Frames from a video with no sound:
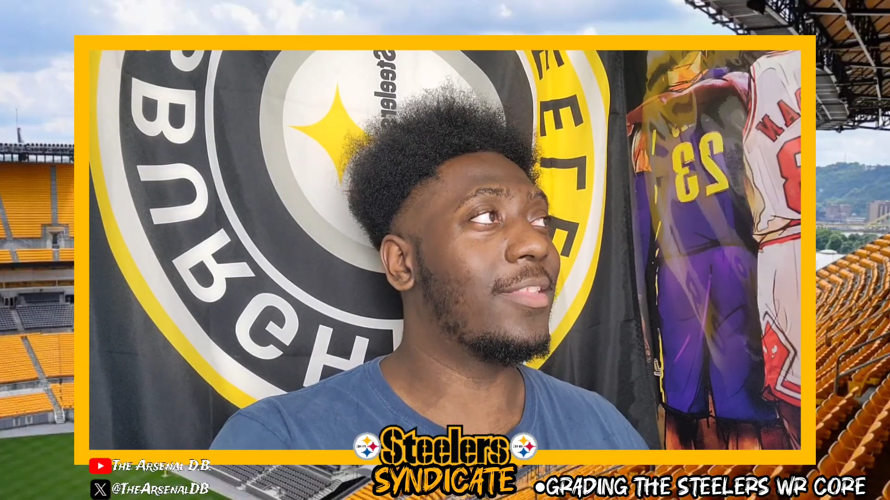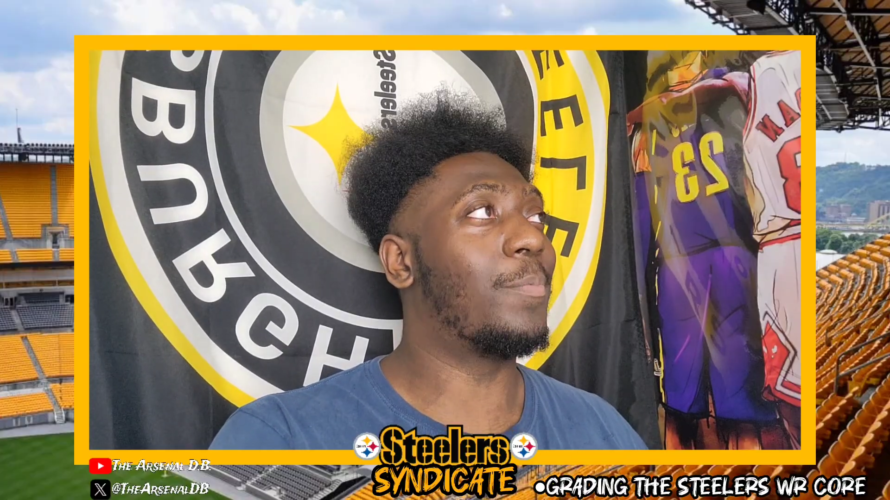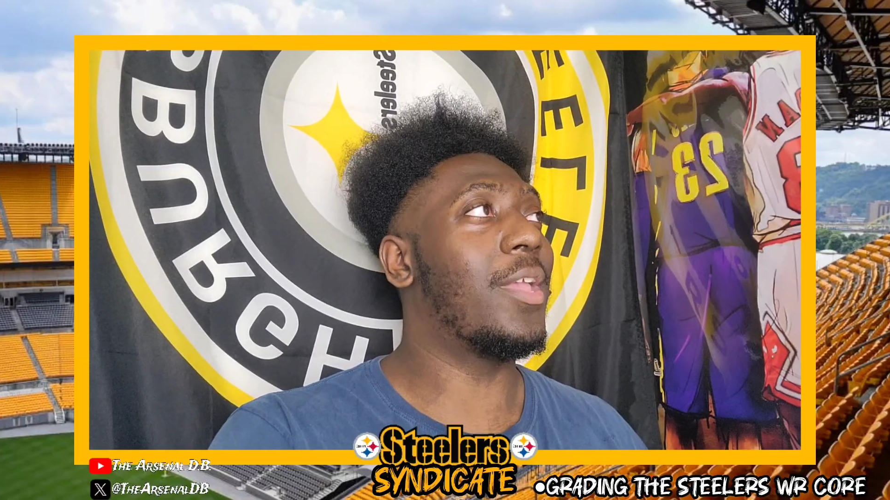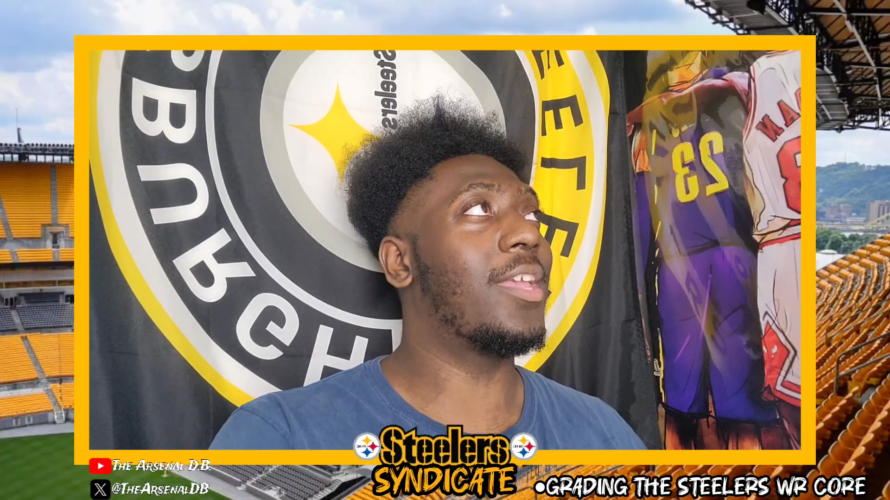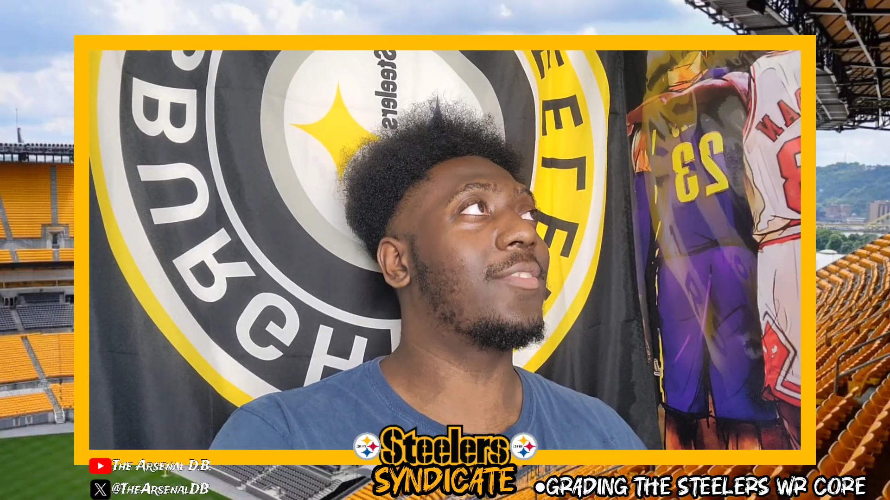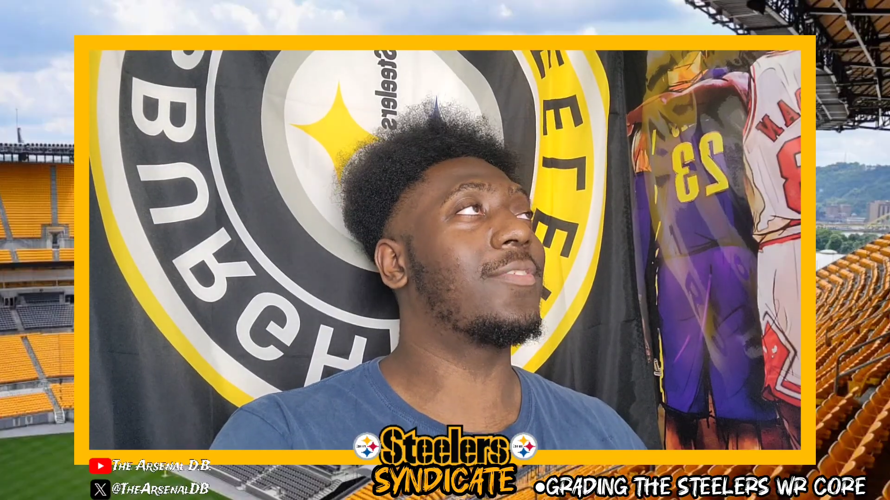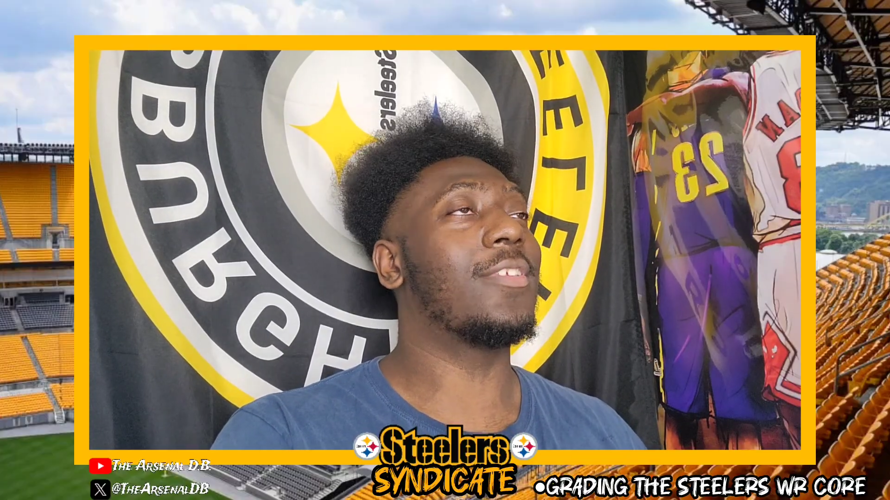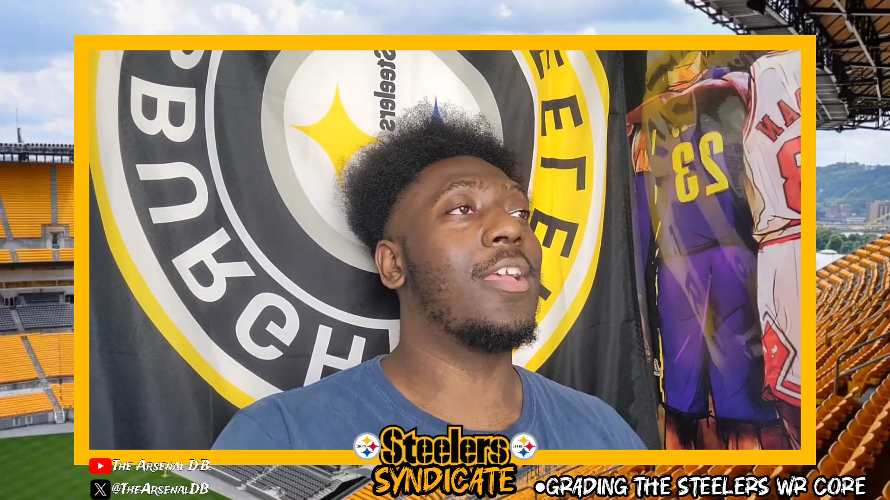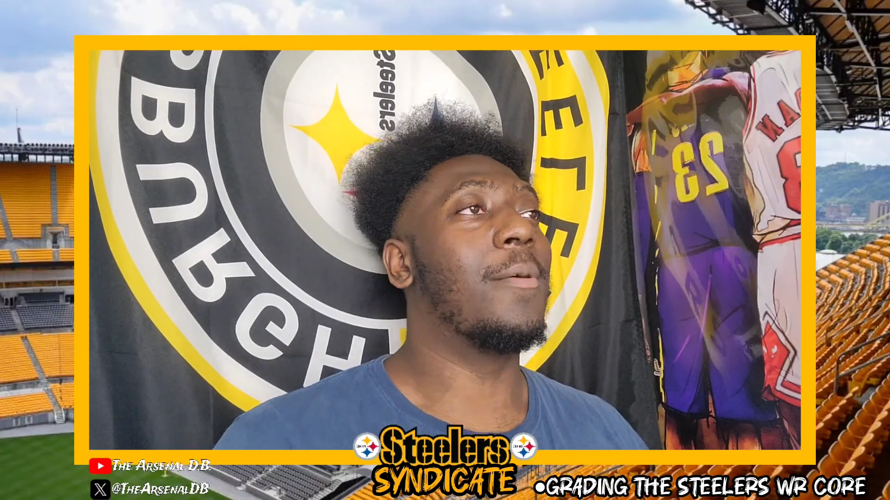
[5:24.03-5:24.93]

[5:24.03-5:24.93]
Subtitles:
depends.